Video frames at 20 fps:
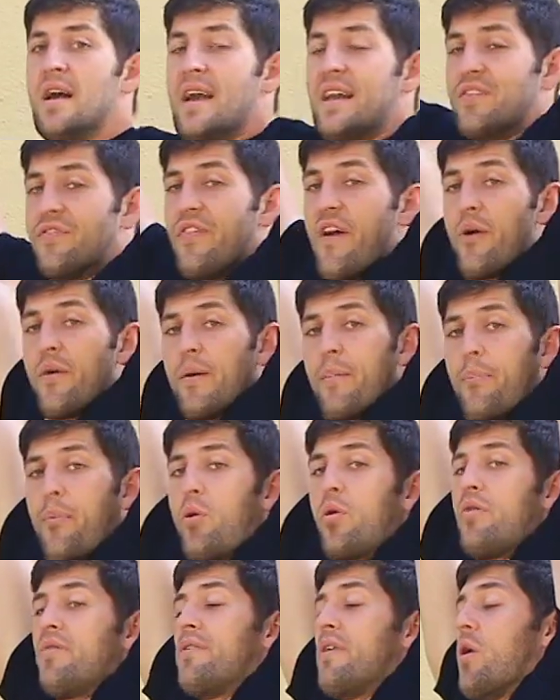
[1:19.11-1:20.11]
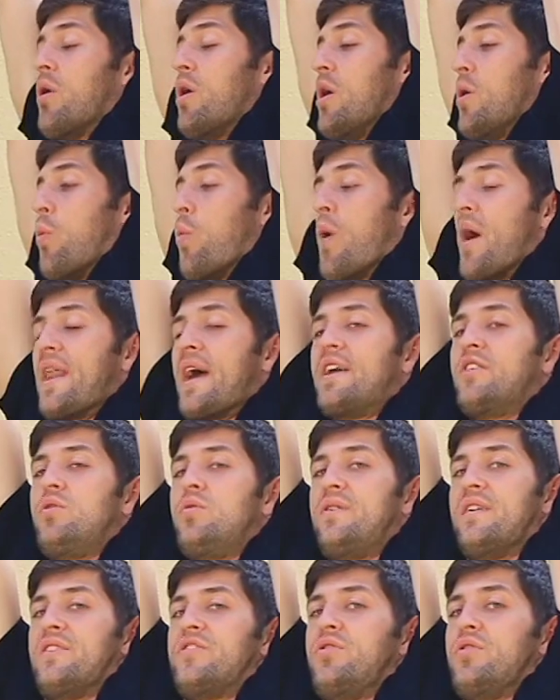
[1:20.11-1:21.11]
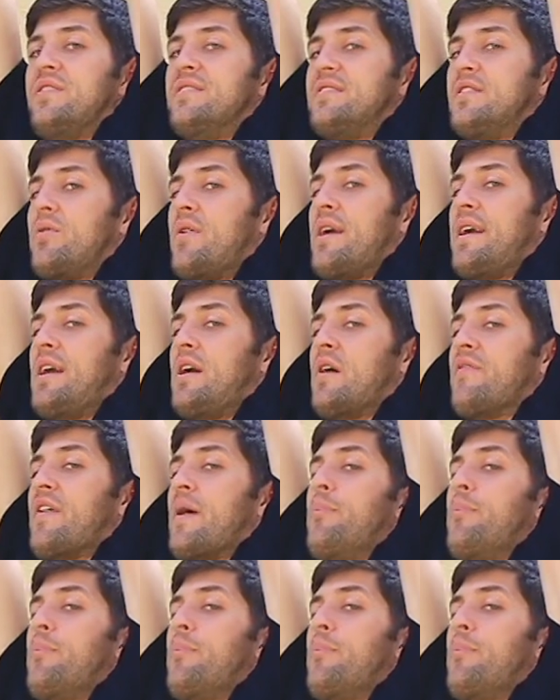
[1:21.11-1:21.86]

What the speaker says: It's very important though. When I do this, you can see right here, if I